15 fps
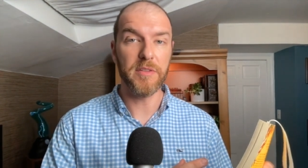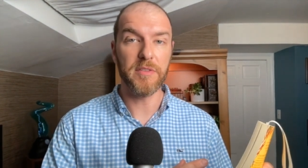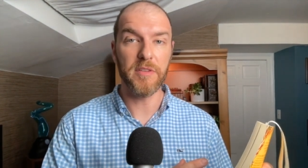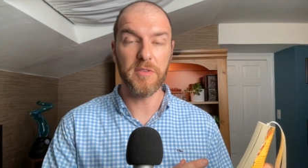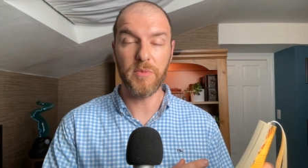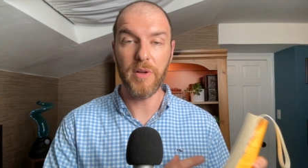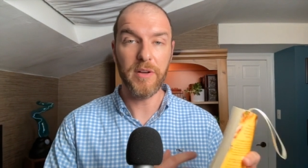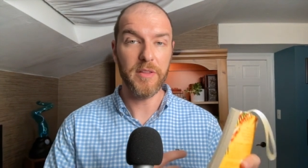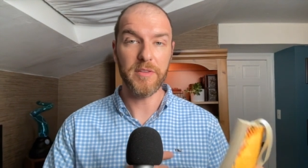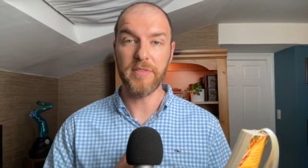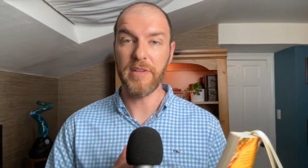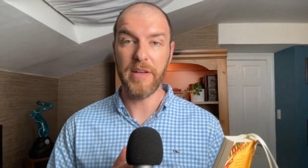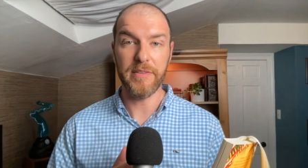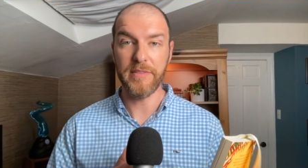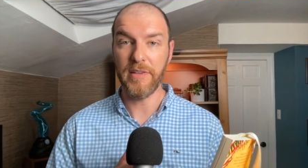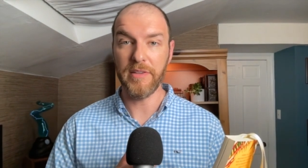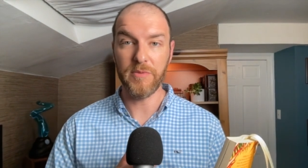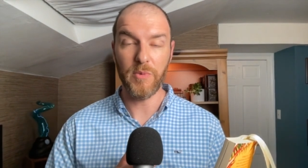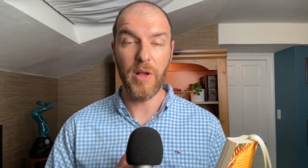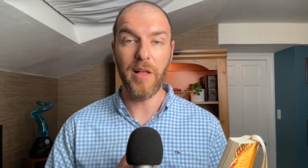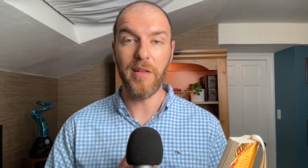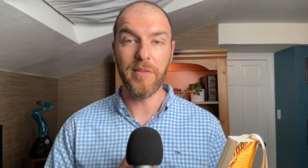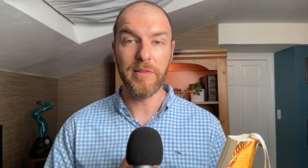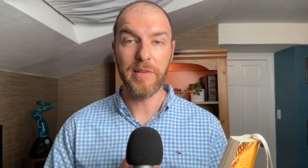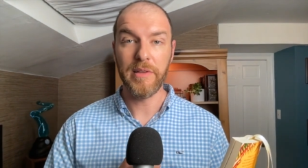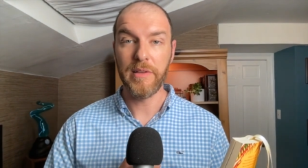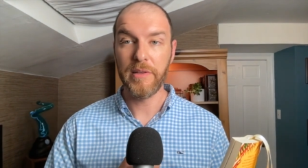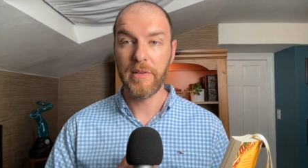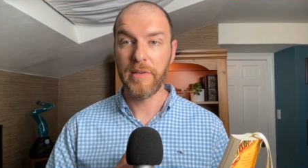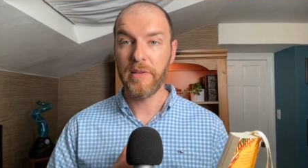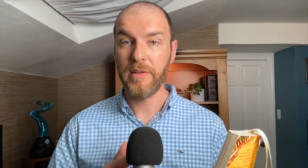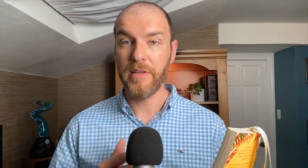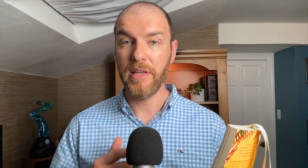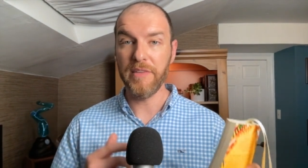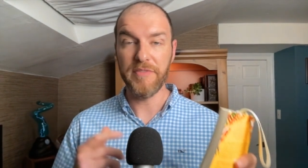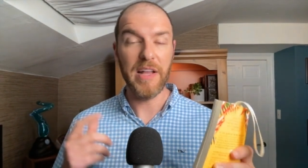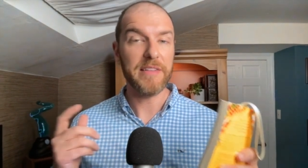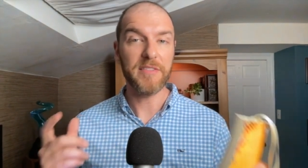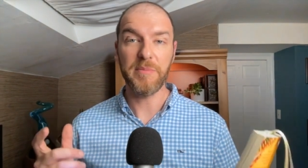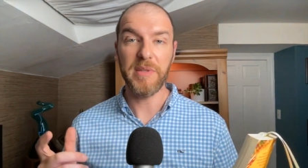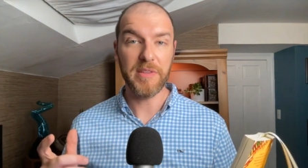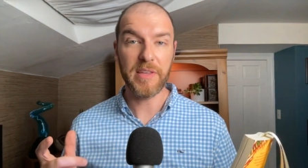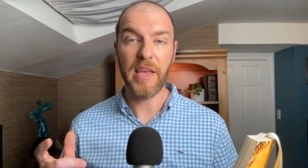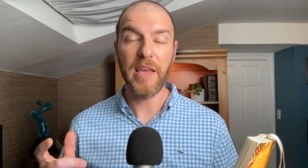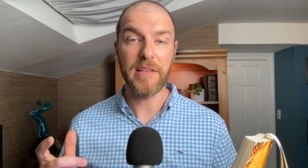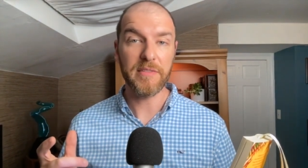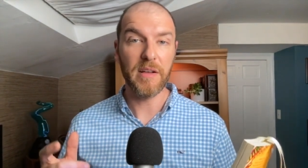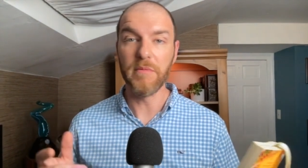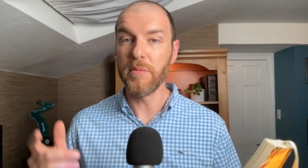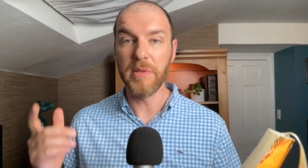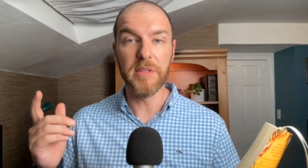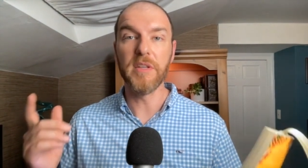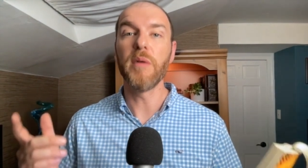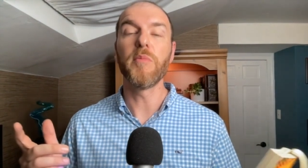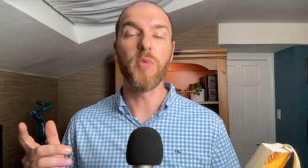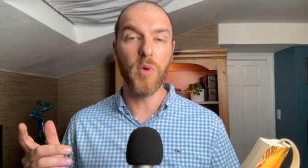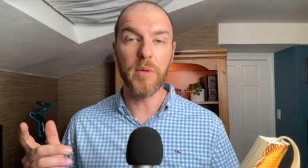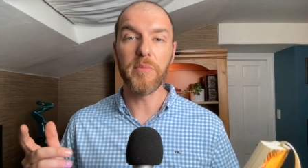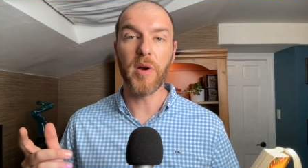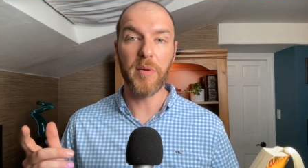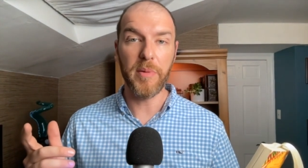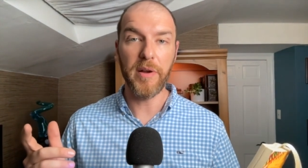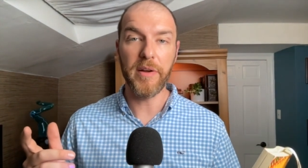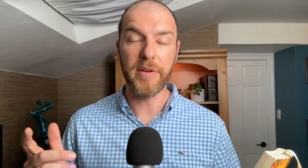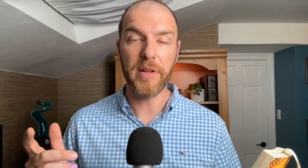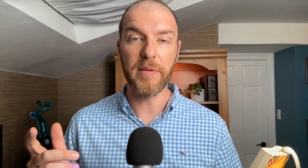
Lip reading: And there's one other side that says, well, if that's to be the case, I'm going to be the number one barbarian.